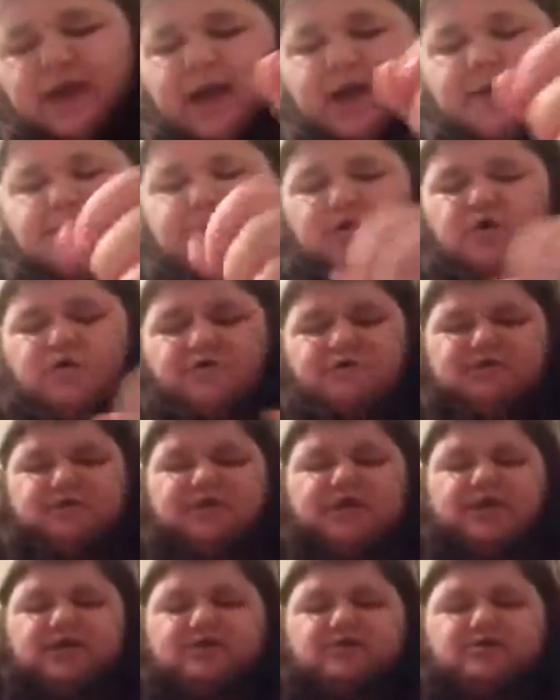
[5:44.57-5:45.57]
that but
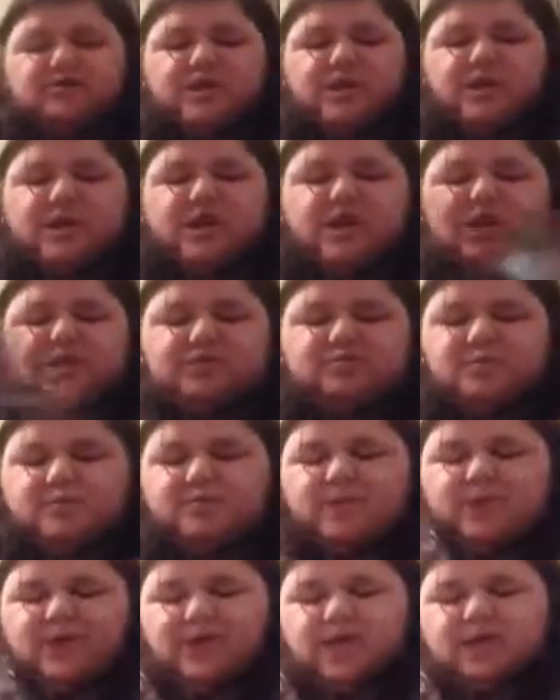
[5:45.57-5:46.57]
obviously it hasn't got it in I need to put
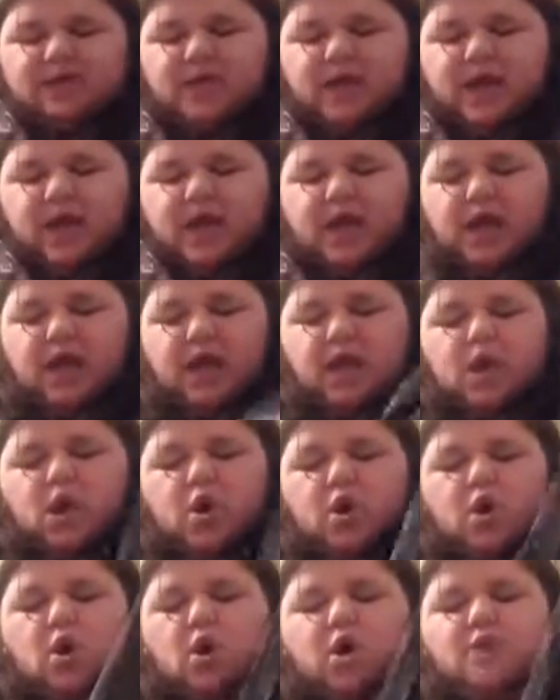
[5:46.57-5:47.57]
it back in there
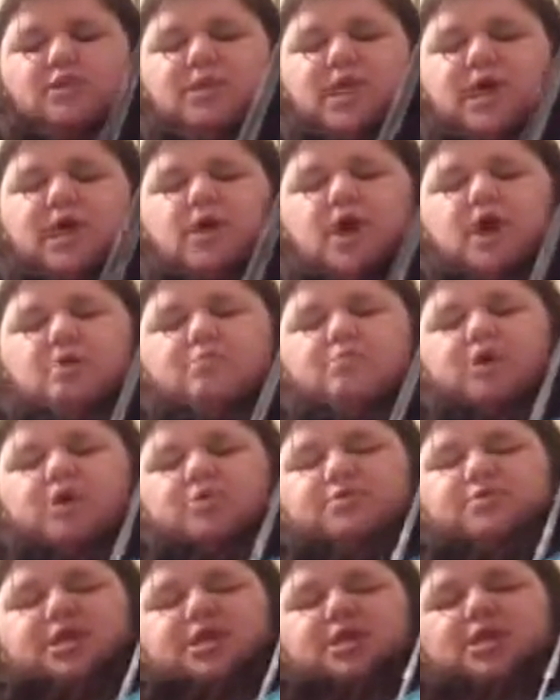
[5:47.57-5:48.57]
now, I'm
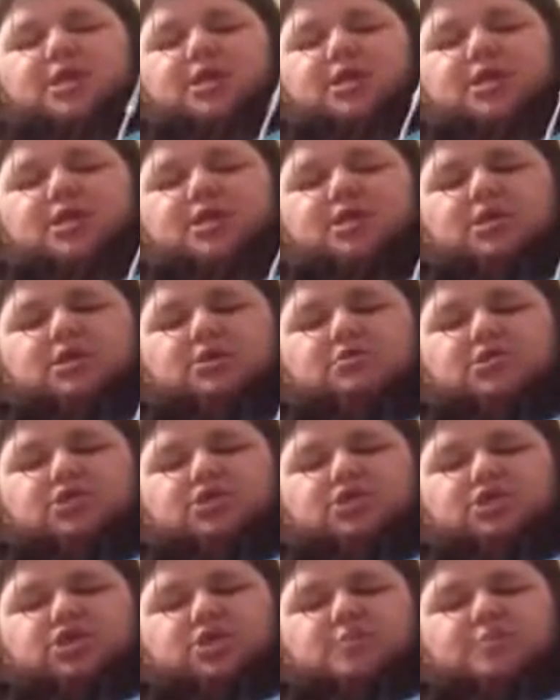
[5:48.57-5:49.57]
not turning
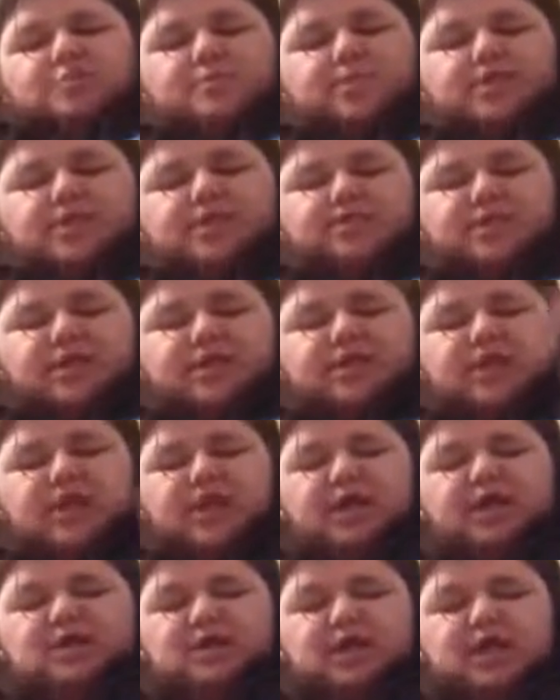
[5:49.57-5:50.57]
stupid when I say
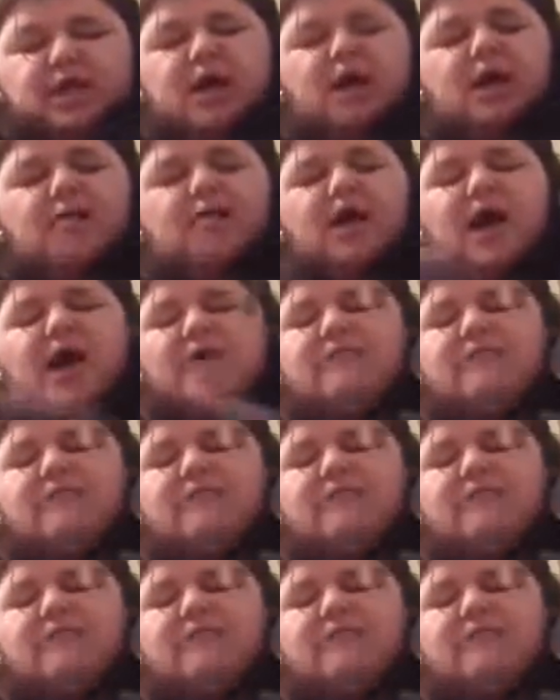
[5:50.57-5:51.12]
this. Um, I